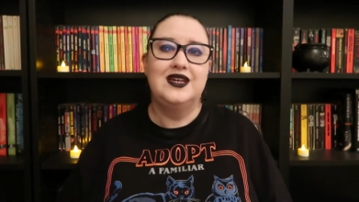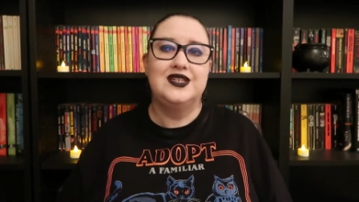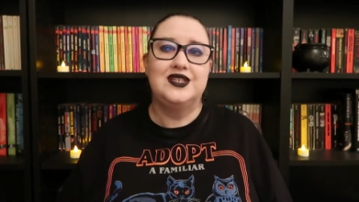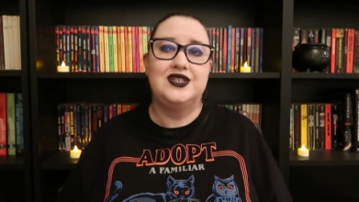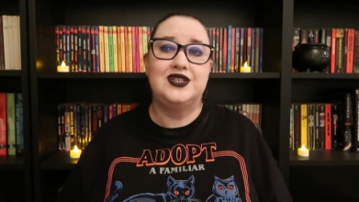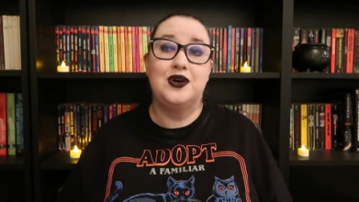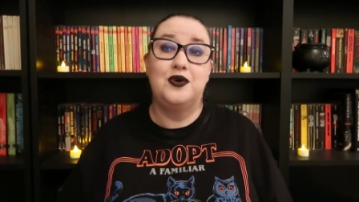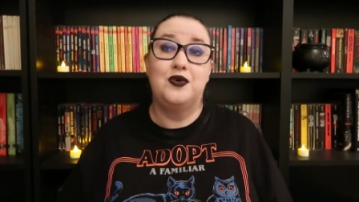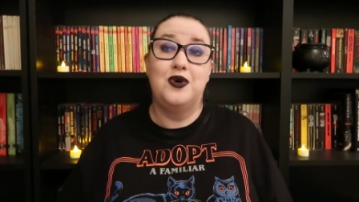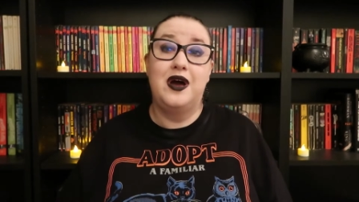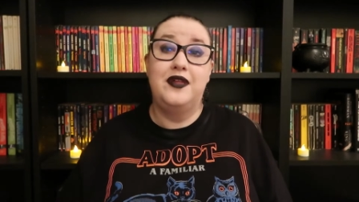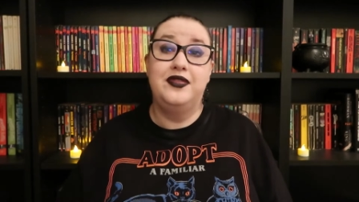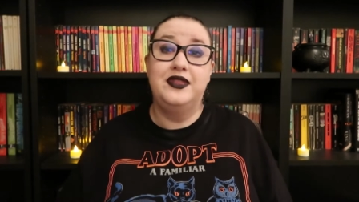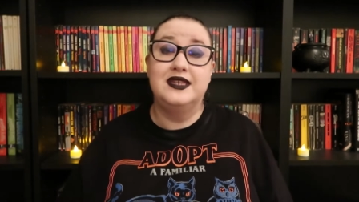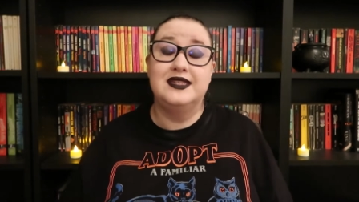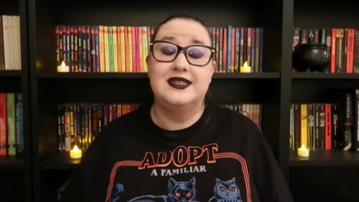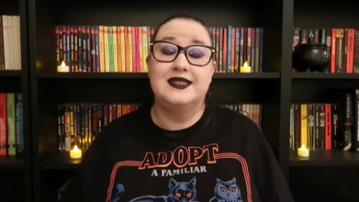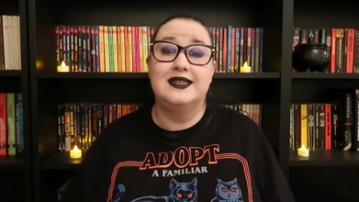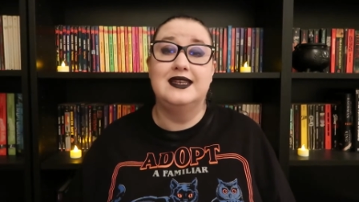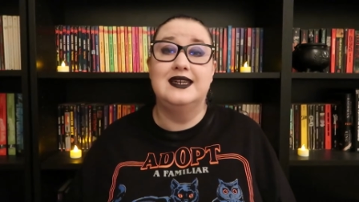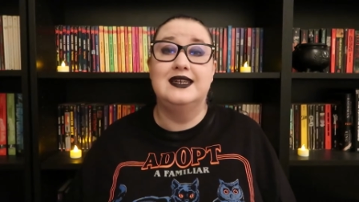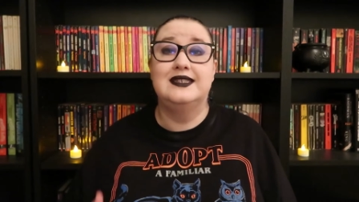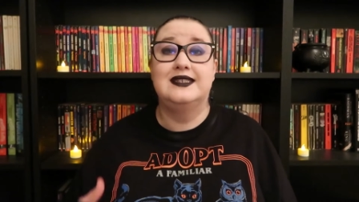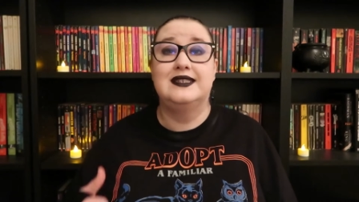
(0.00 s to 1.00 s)
So on
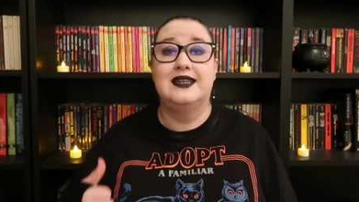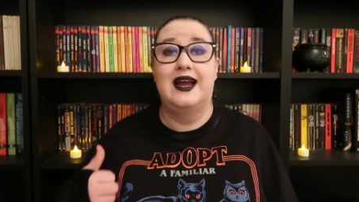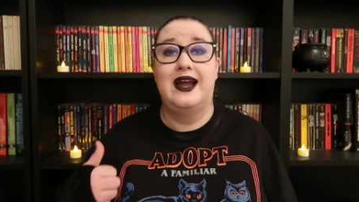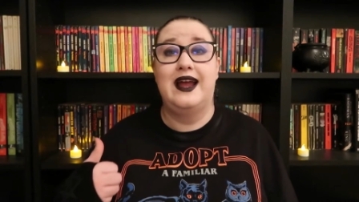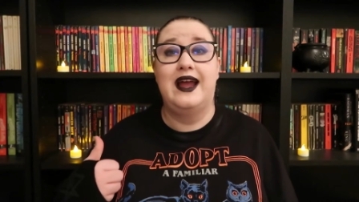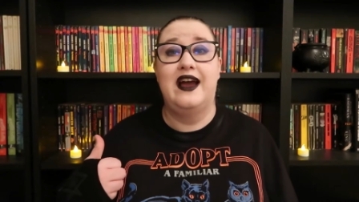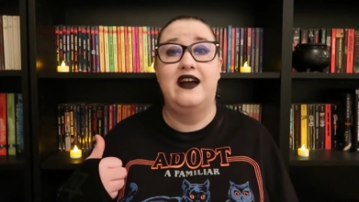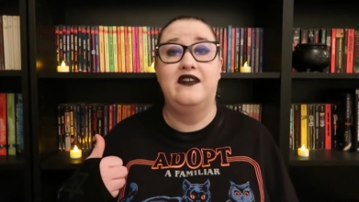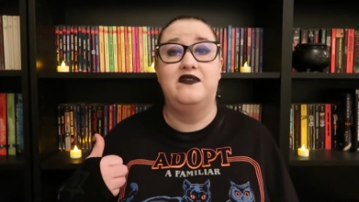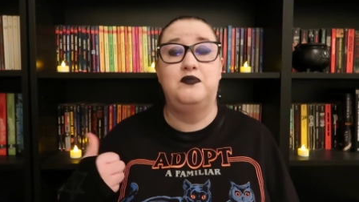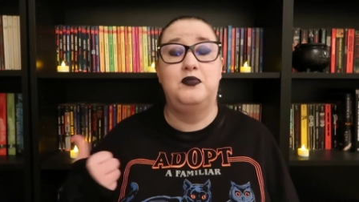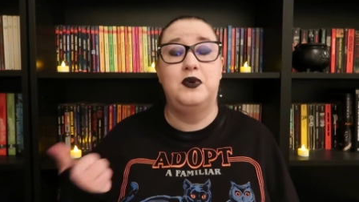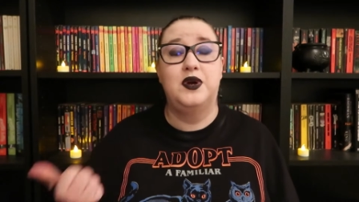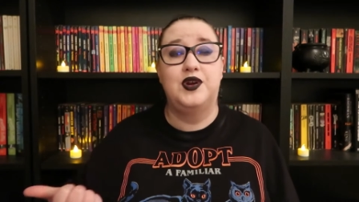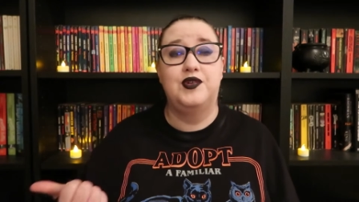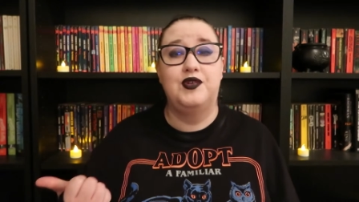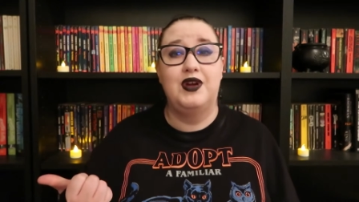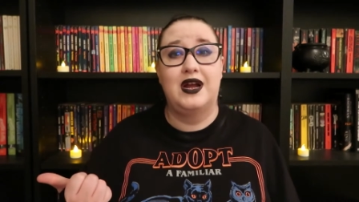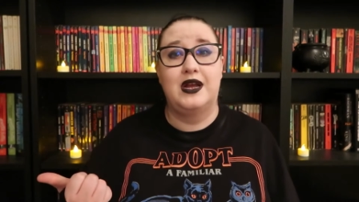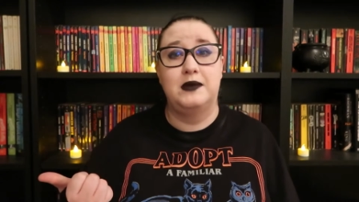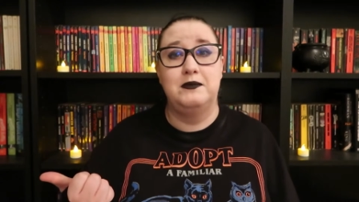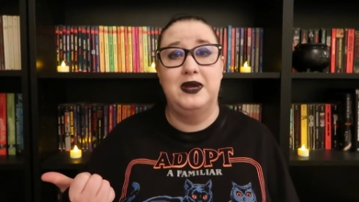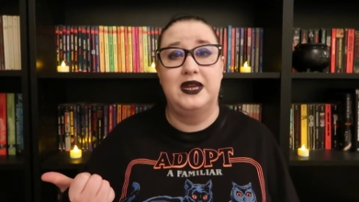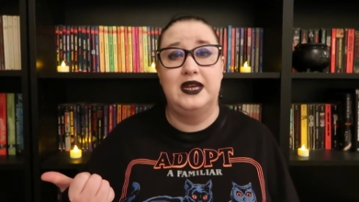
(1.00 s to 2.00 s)
this list, I have book
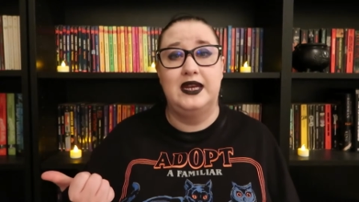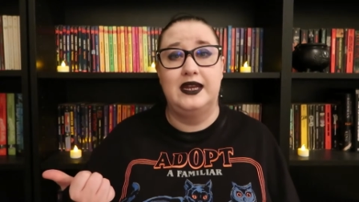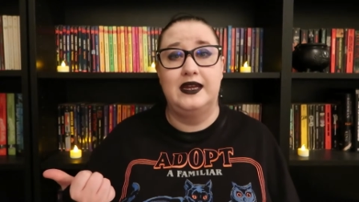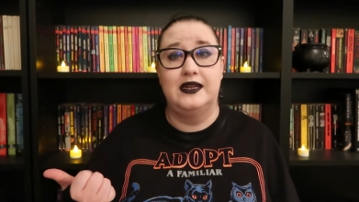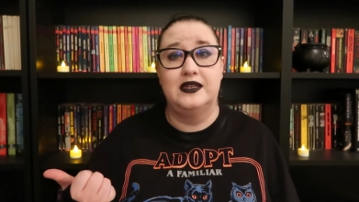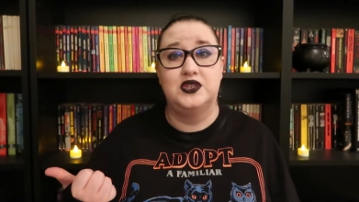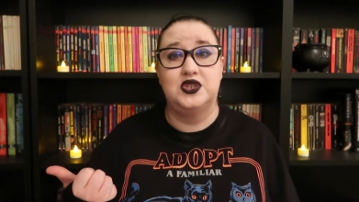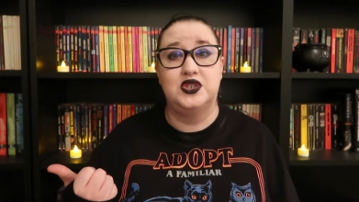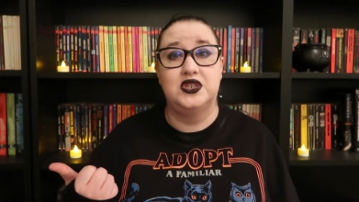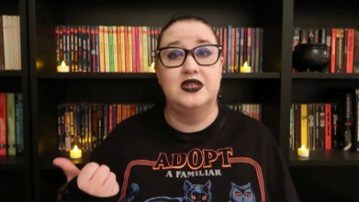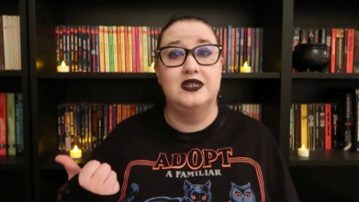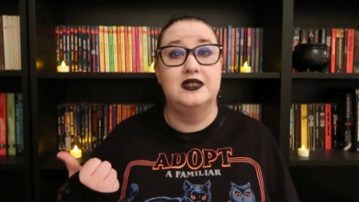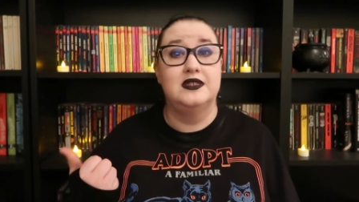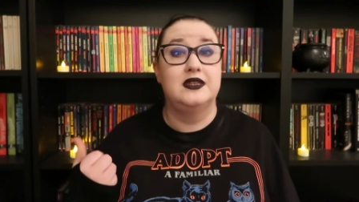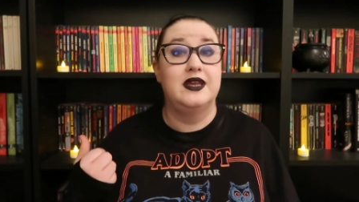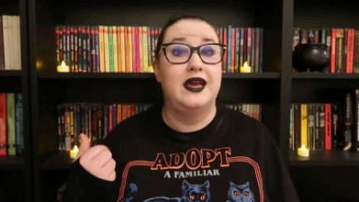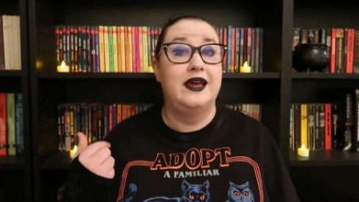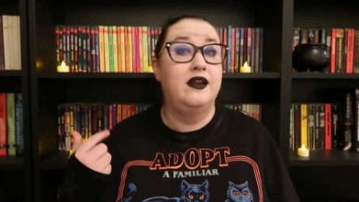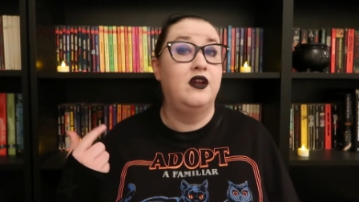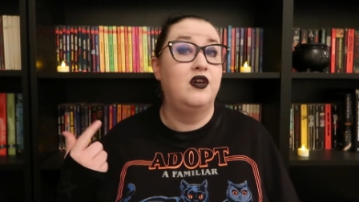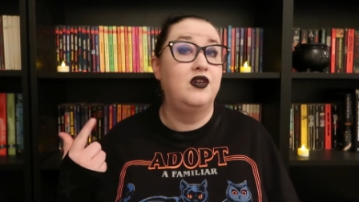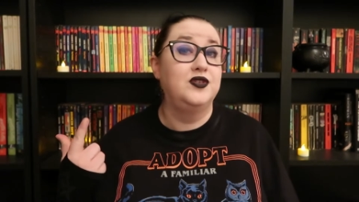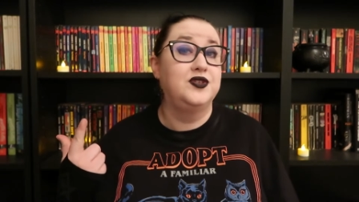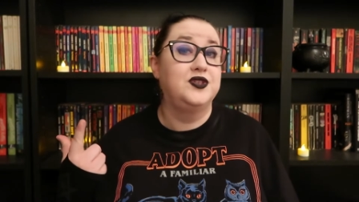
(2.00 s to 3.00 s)
recommendations
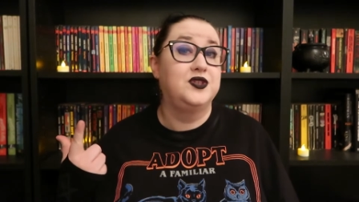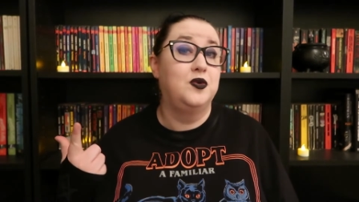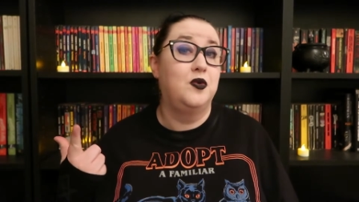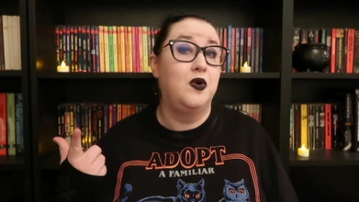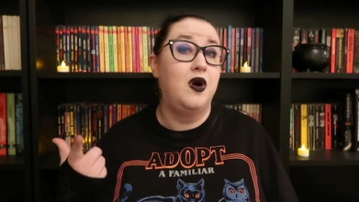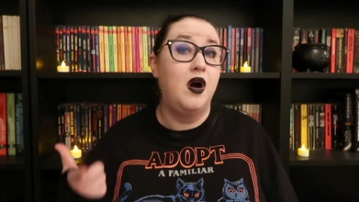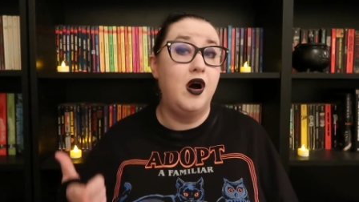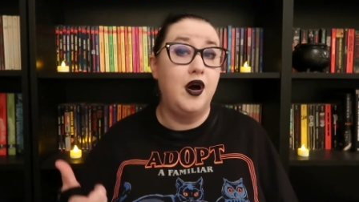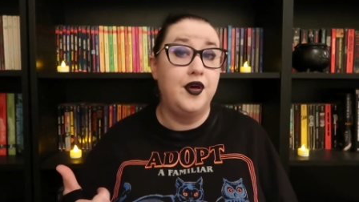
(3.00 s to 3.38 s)
and also